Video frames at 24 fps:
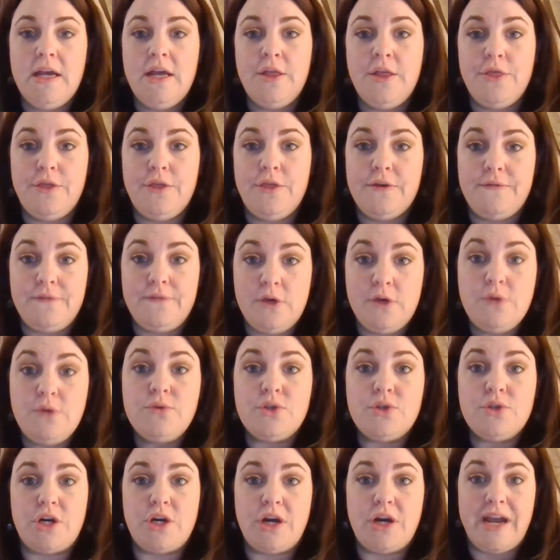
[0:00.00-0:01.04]
The
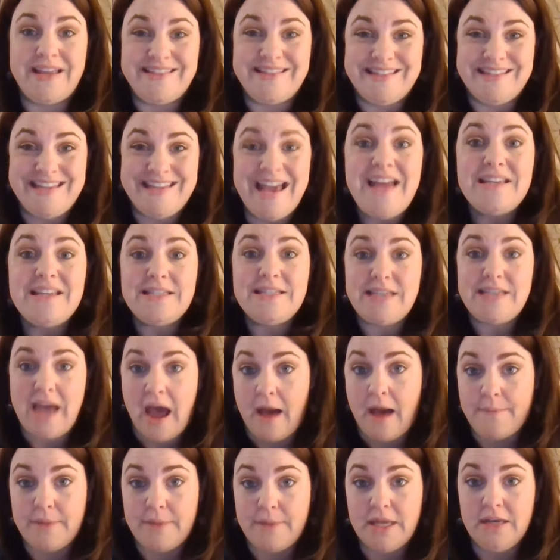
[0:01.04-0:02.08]
future has yet to
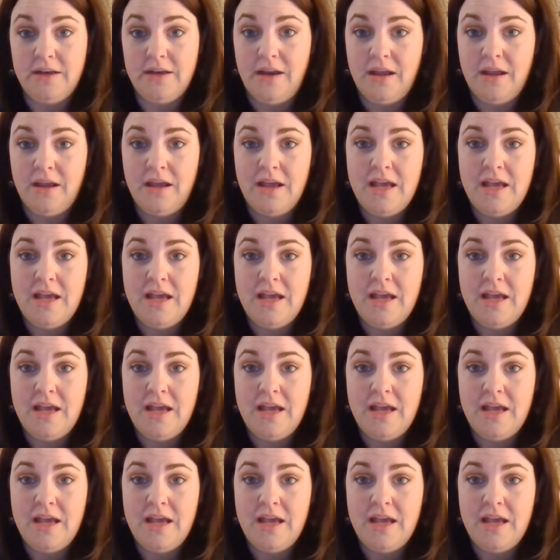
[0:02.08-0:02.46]
happen,